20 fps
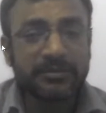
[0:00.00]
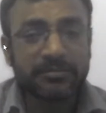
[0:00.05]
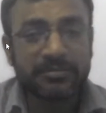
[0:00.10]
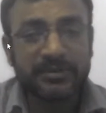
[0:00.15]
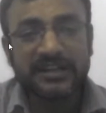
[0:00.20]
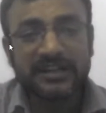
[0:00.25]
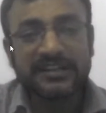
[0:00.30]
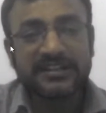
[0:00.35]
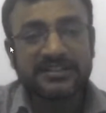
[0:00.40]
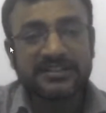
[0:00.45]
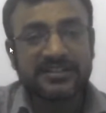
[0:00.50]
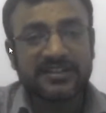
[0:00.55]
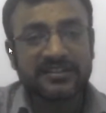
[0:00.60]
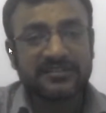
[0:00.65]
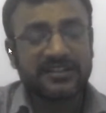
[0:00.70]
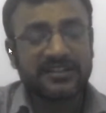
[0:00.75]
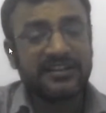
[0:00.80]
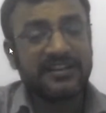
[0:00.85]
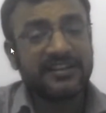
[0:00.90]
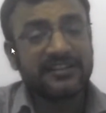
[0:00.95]
of data
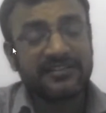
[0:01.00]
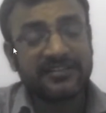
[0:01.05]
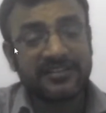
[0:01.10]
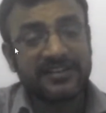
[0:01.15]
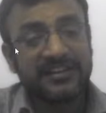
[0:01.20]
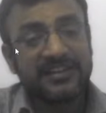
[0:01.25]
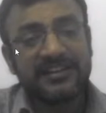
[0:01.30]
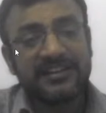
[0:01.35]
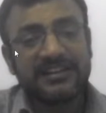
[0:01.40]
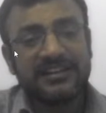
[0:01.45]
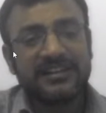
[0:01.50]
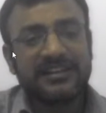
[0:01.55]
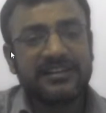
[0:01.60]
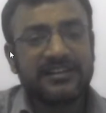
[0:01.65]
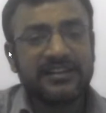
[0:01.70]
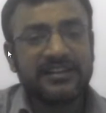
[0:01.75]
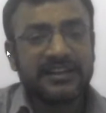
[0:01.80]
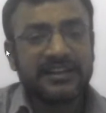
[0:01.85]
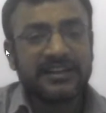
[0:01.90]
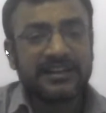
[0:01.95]
structure, it's really